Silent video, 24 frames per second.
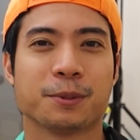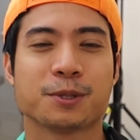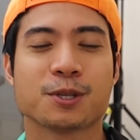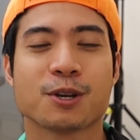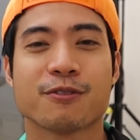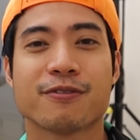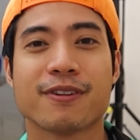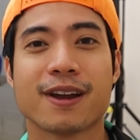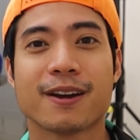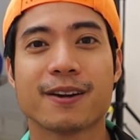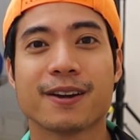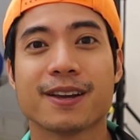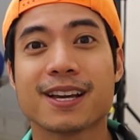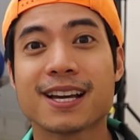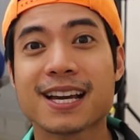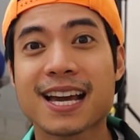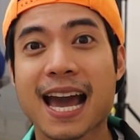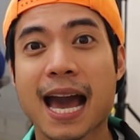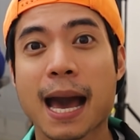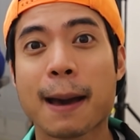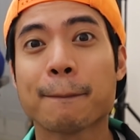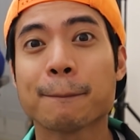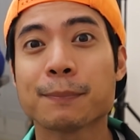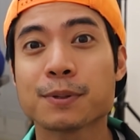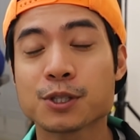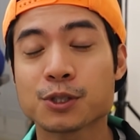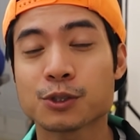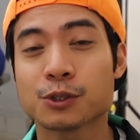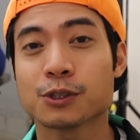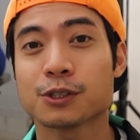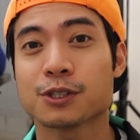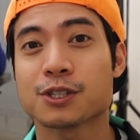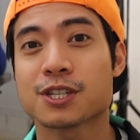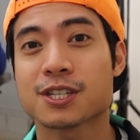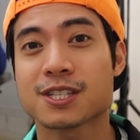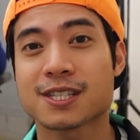So very
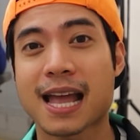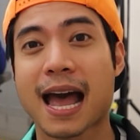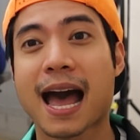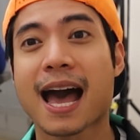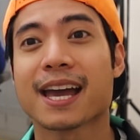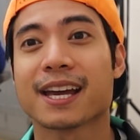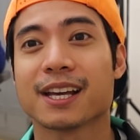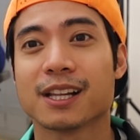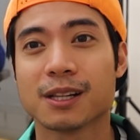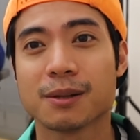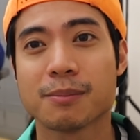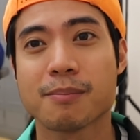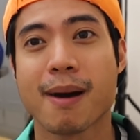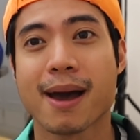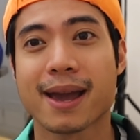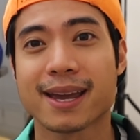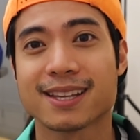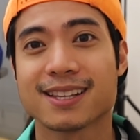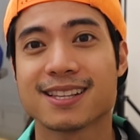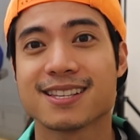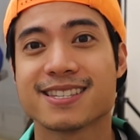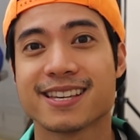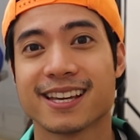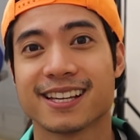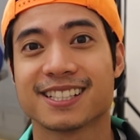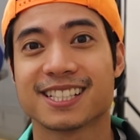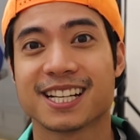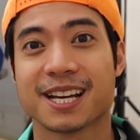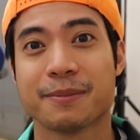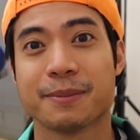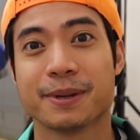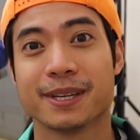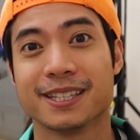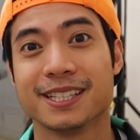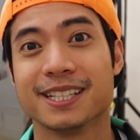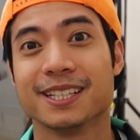capsule style mindset
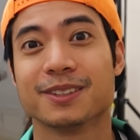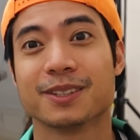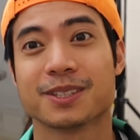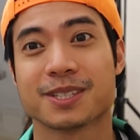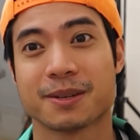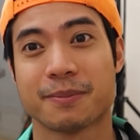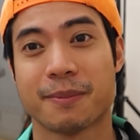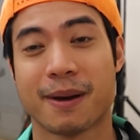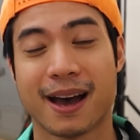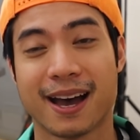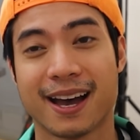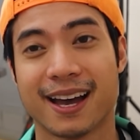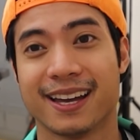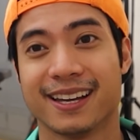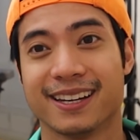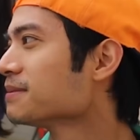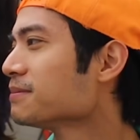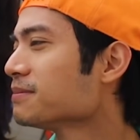kami dito sa bahay.